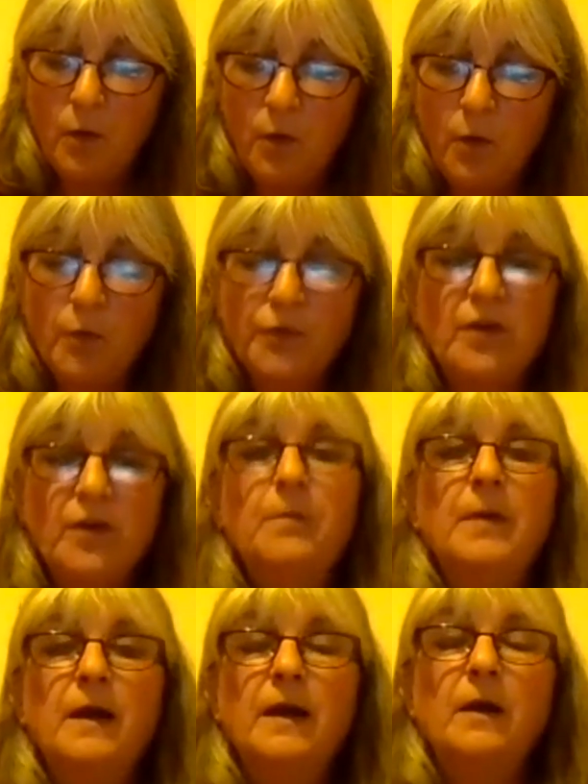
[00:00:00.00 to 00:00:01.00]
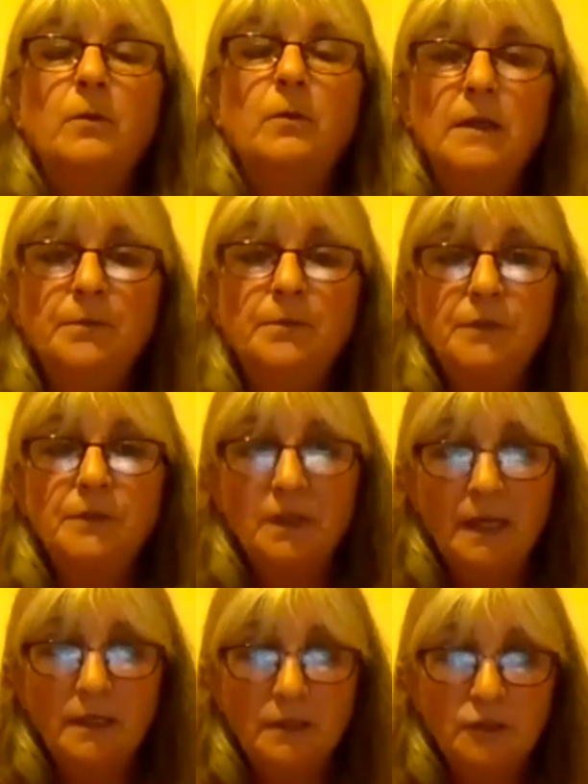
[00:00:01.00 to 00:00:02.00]
also about how we see
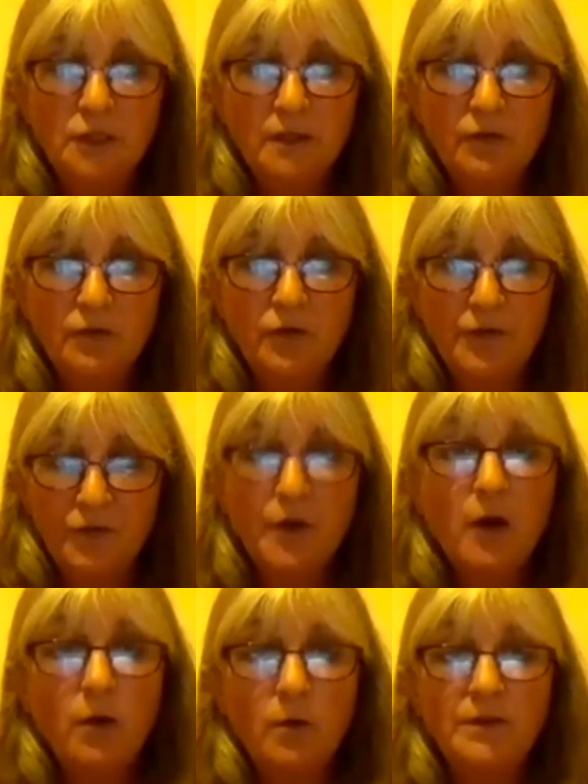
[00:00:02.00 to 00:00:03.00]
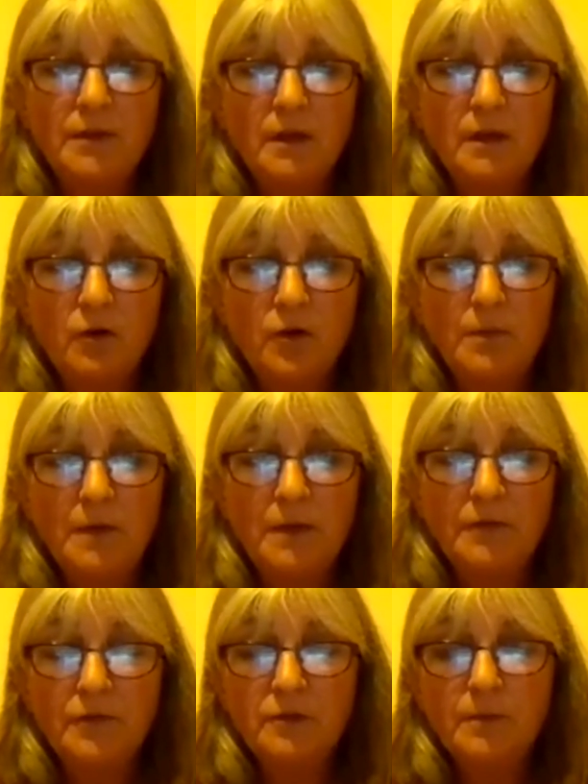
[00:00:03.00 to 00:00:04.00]
energy across the whole of the economy.
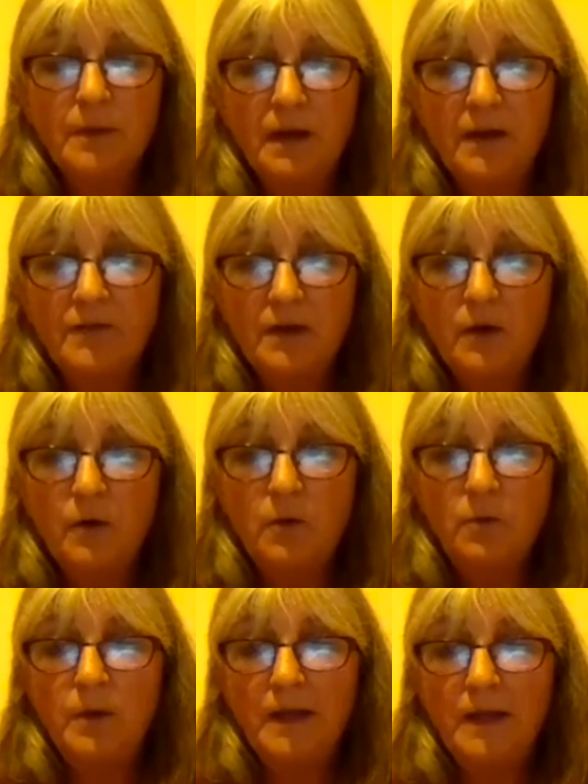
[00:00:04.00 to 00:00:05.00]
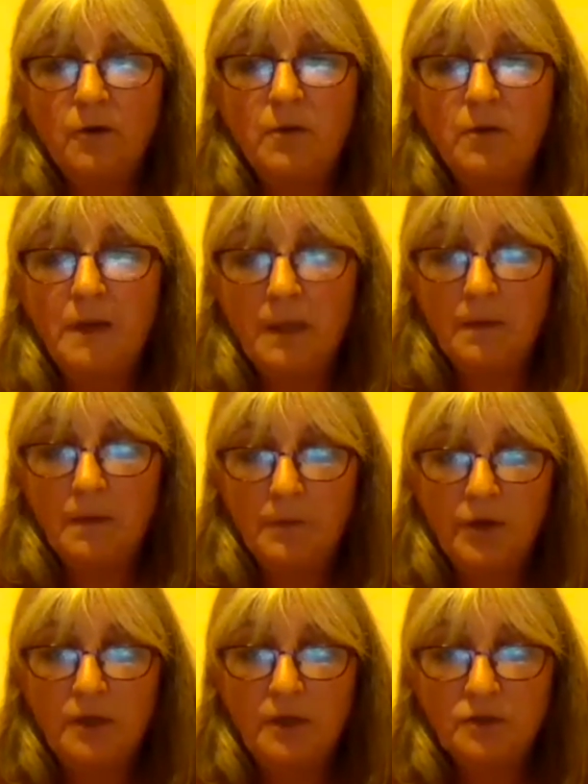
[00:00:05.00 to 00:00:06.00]
So it's about having a whole economy
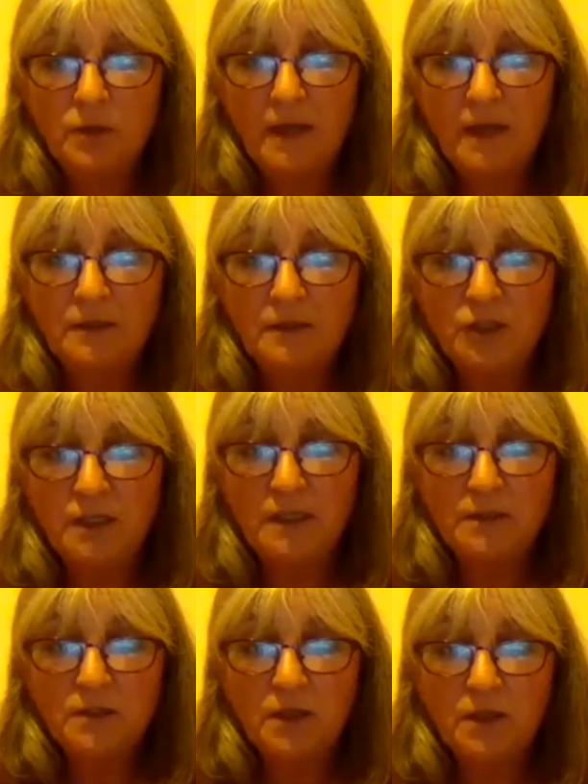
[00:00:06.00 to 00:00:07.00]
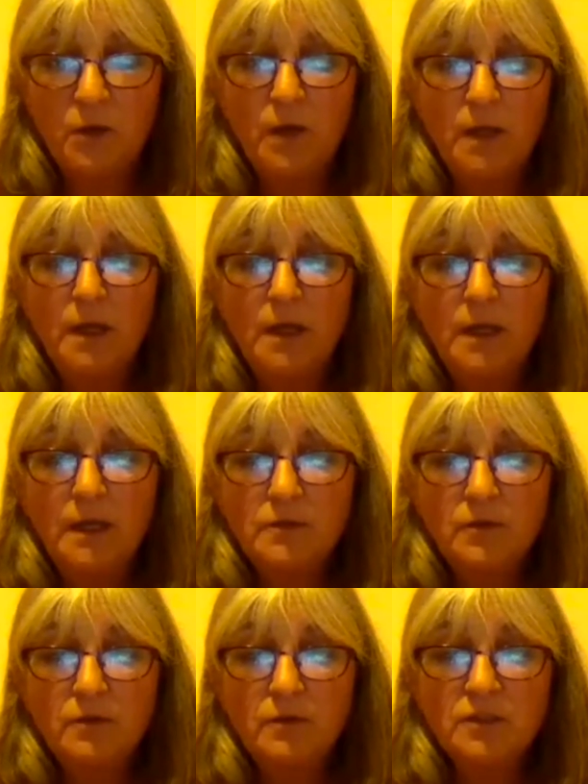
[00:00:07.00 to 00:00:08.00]
approach to energy. So it's
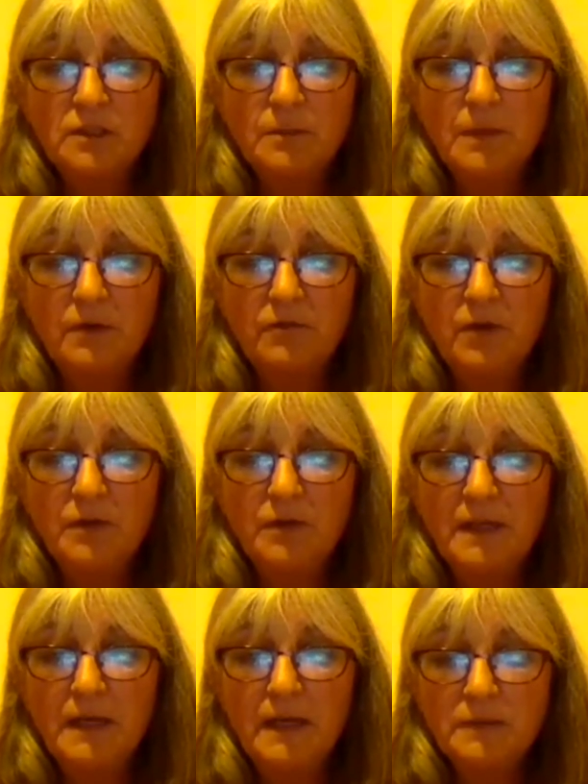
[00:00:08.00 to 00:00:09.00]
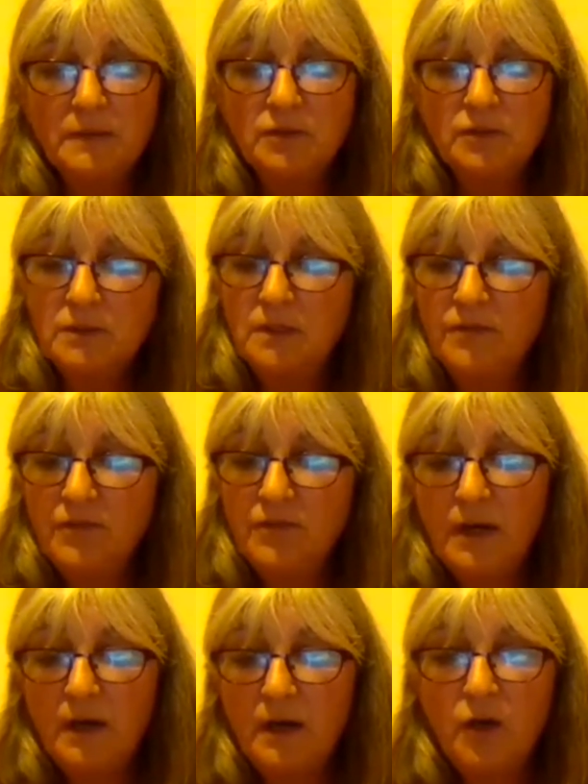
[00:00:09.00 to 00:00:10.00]
not just about run the electricity for
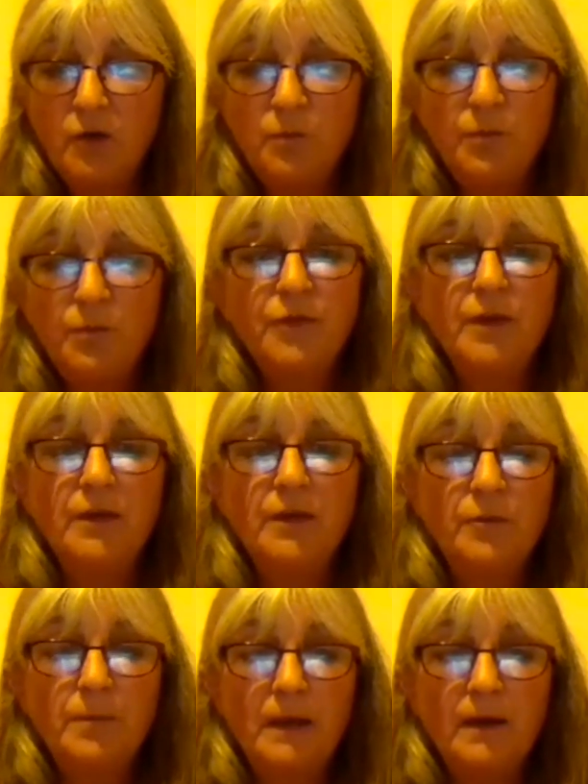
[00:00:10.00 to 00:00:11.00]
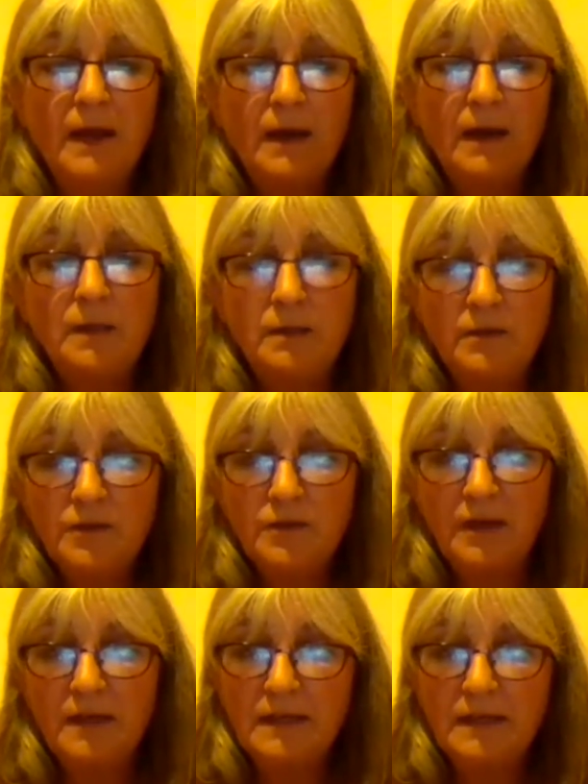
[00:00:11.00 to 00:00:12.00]
our homes. It's about how we
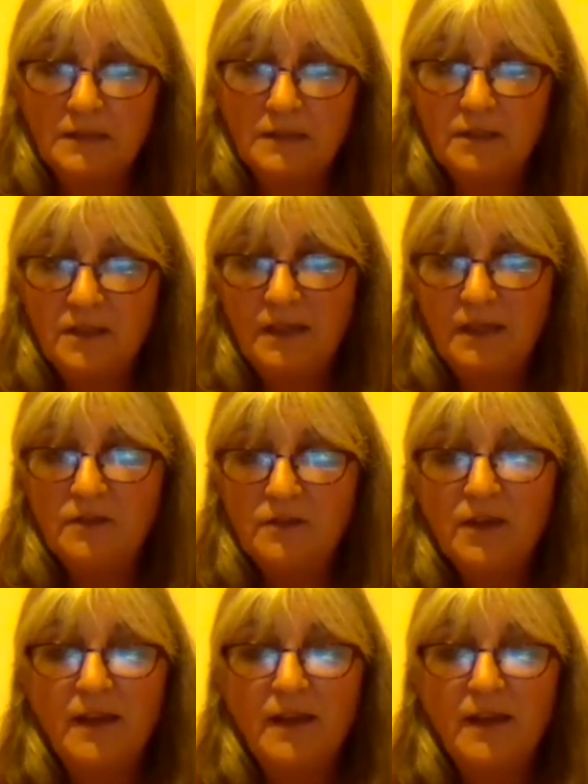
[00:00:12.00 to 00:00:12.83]
design our cities.